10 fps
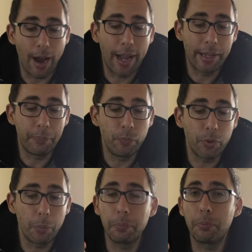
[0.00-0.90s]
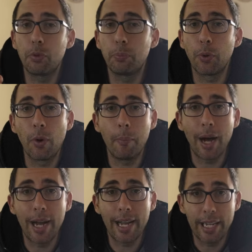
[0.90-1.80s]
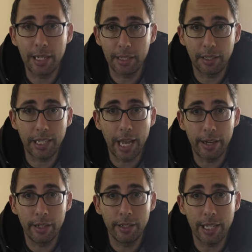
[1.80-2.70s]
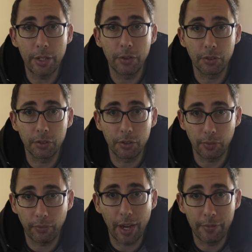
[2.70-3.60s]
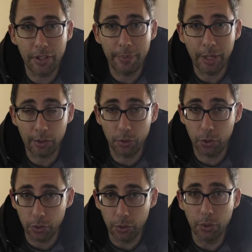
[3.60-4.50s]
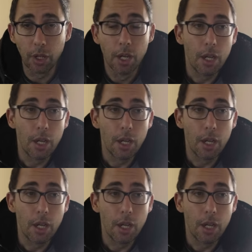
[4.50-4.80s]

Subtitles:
I brought my Canon EOS 5D Mark II,